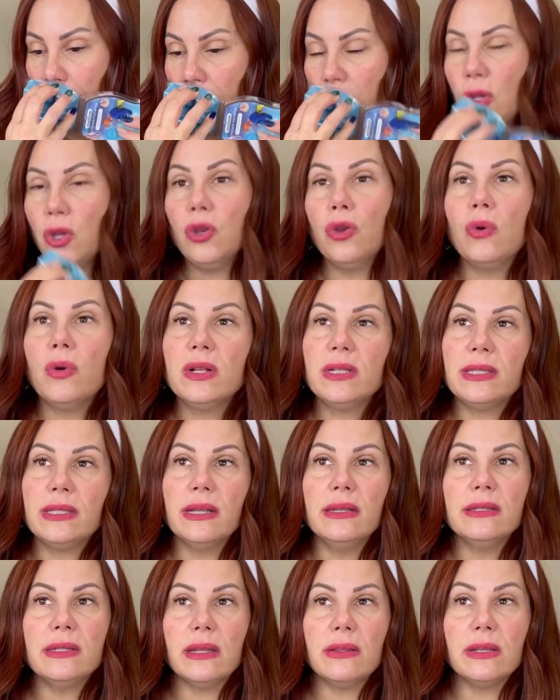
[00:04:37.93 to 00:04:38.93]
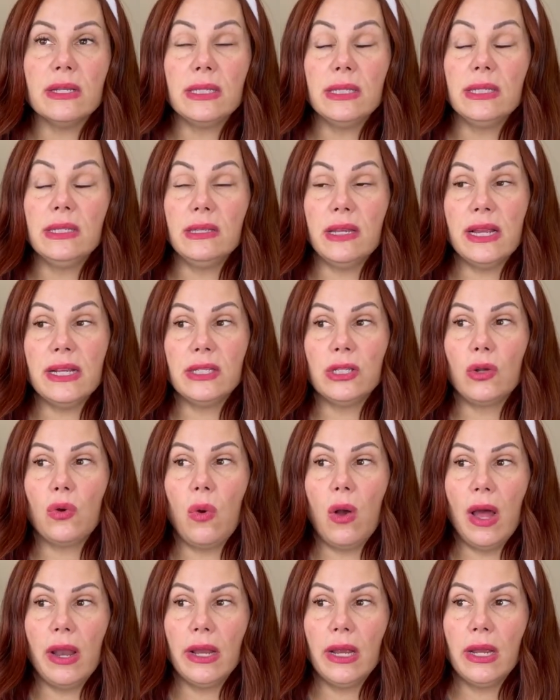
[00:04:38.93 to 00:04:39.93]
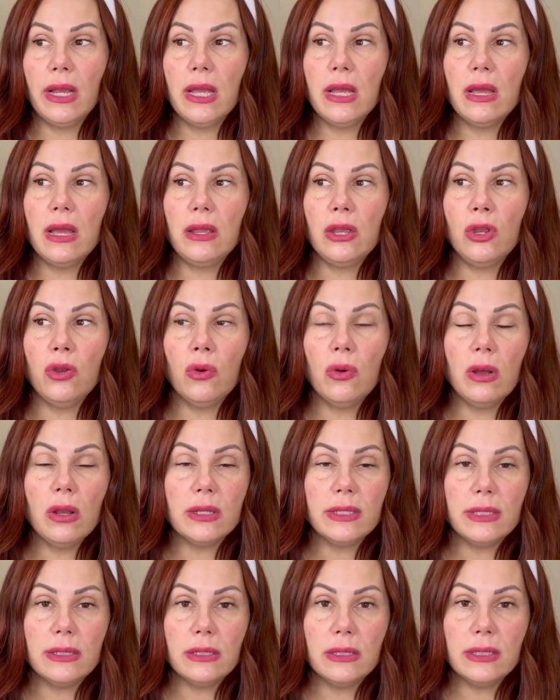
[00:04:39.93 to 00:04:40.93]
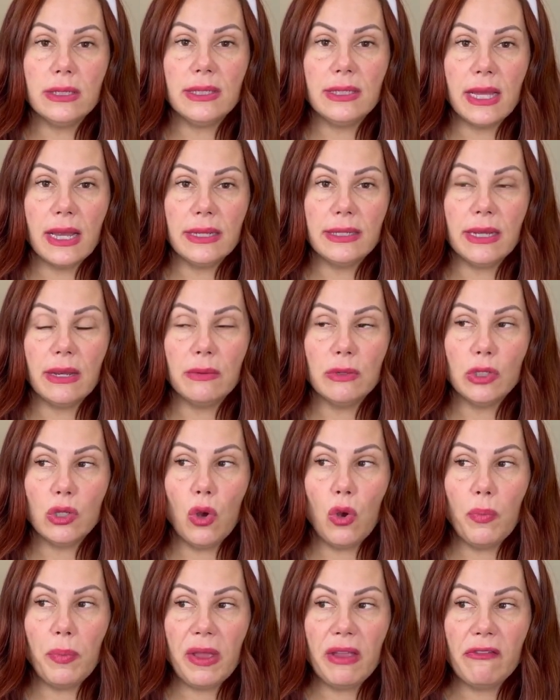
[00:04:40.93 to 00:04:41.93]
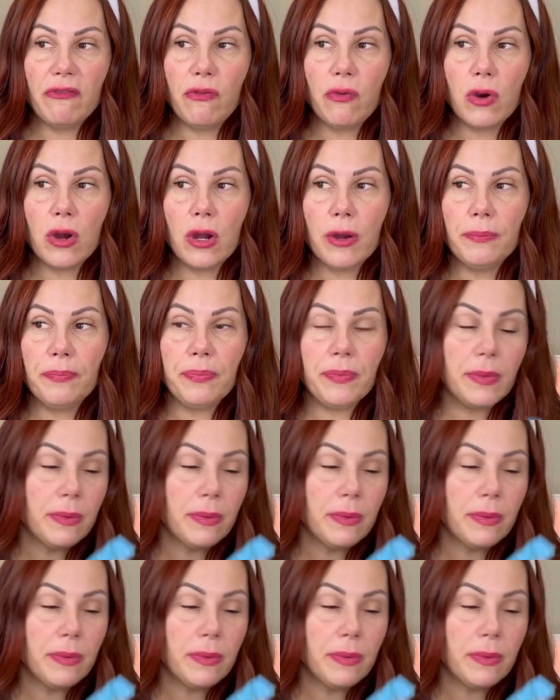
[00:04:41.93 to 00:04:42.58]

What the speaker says: You know what scent? This is Nice Aquatic. You know what scent I was hoping for?